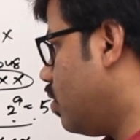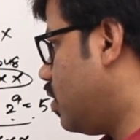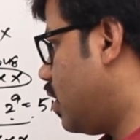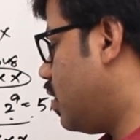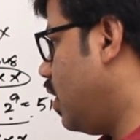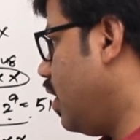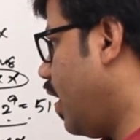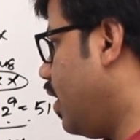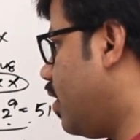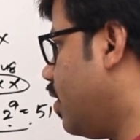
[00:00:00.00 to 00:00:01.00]
16,
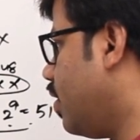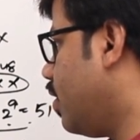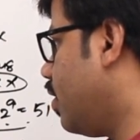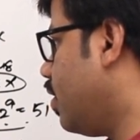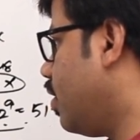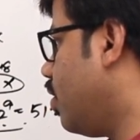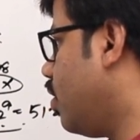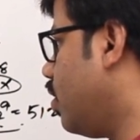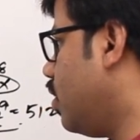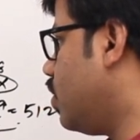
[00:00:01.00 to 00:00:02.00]
8.
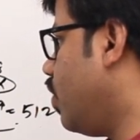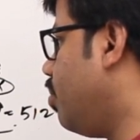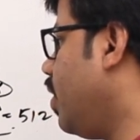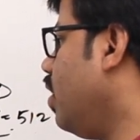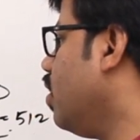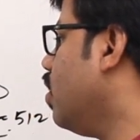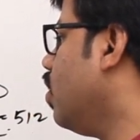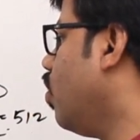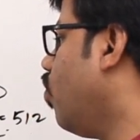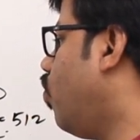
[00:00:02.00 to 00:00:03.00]
This will be
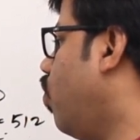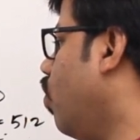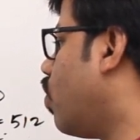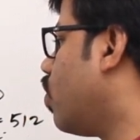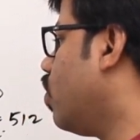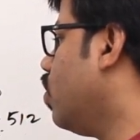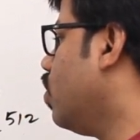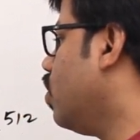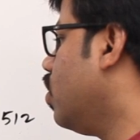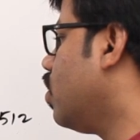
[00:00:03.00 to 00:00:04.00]
4,
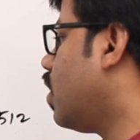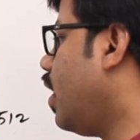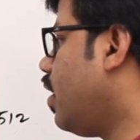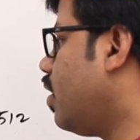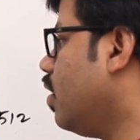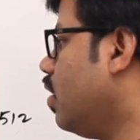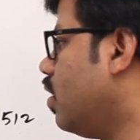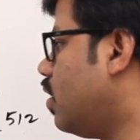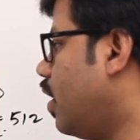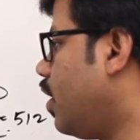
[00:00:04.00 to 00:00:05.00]

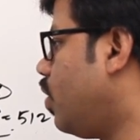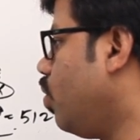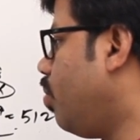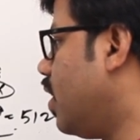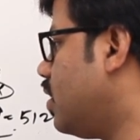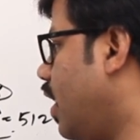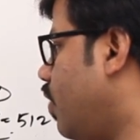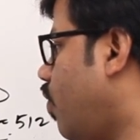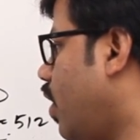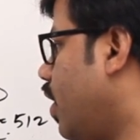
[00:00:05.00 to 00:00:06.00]
correct? 32 plus
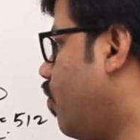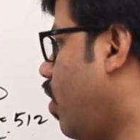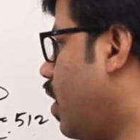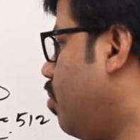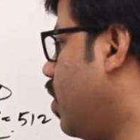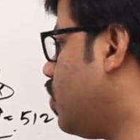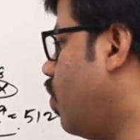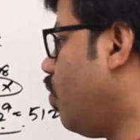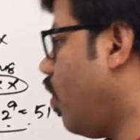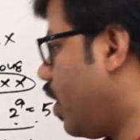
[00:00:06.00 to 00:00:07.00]
8, 40. 40 plus
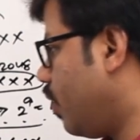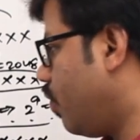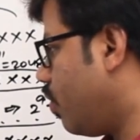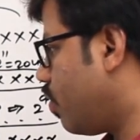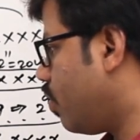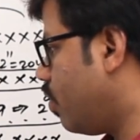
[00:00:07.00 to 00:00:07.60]
4, 44.